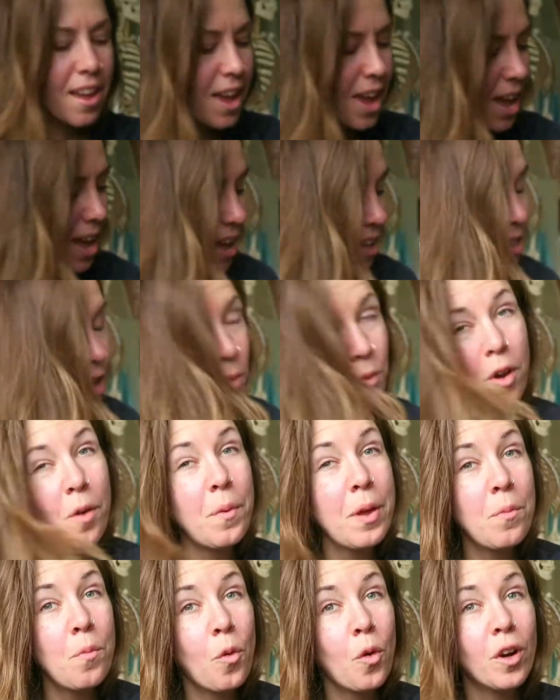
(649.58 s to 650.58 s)
And there will
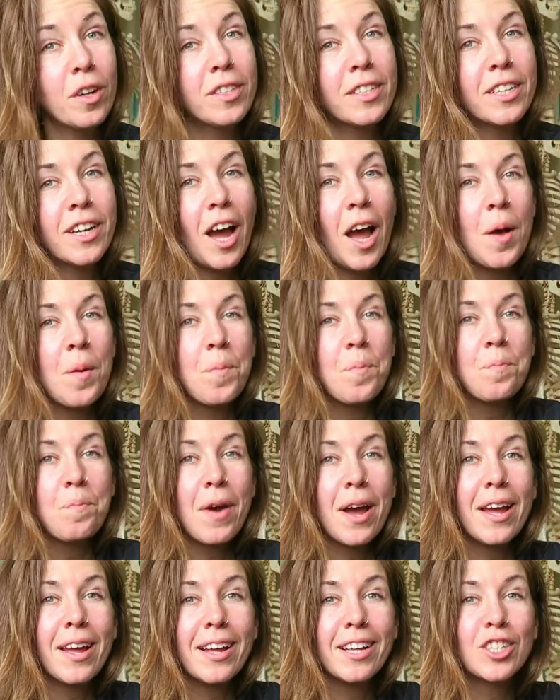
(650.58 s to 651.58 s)
be more to come,
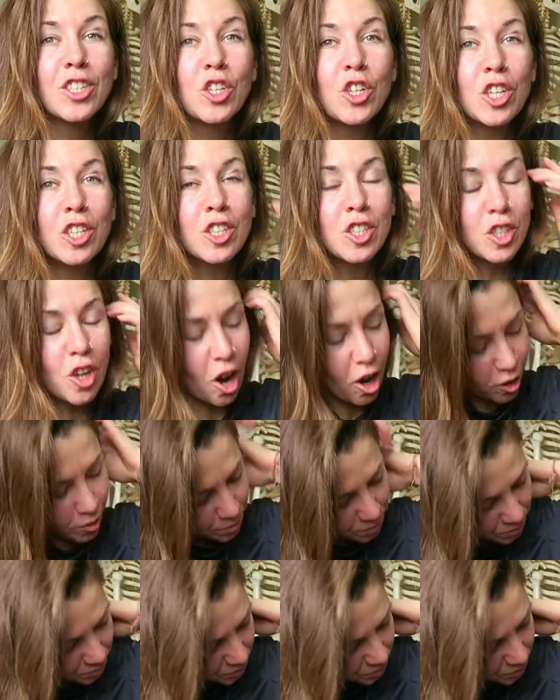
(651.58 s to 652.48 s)
but it's a good start.